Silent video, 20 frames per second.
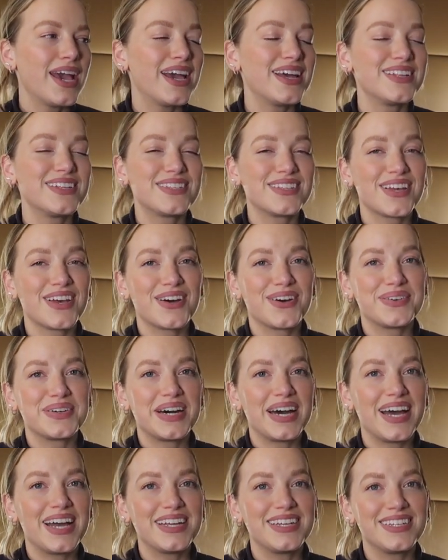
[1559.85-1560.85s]
And
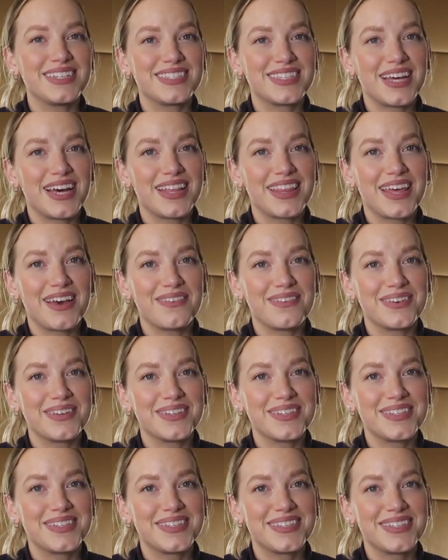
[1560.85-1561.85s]
so I just thought that was